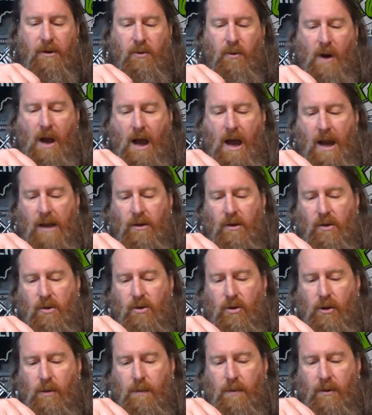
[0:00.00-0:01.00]
dry to
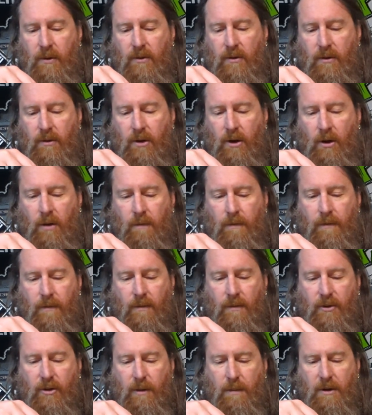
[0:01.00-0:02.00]

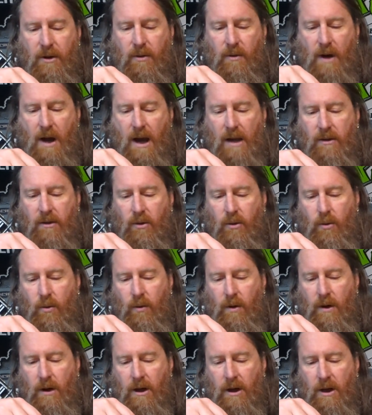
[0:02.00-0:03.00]
super dry
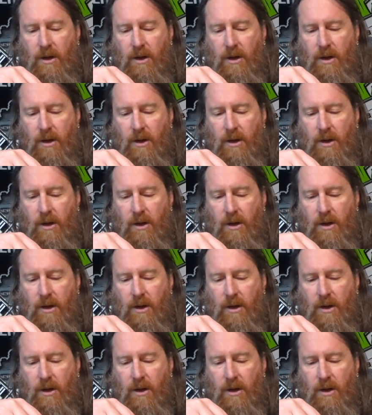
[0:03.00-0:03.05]
to